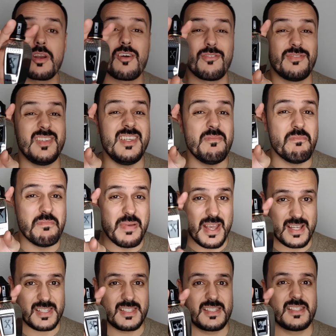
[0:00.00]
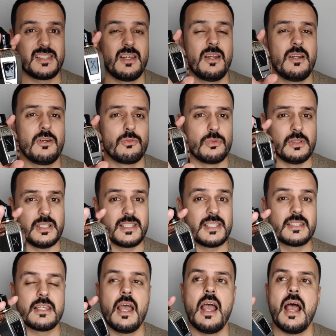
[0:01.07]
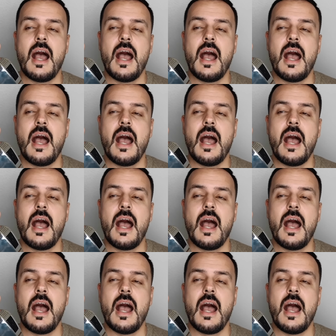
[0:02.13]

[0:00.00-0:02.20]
of the best releases.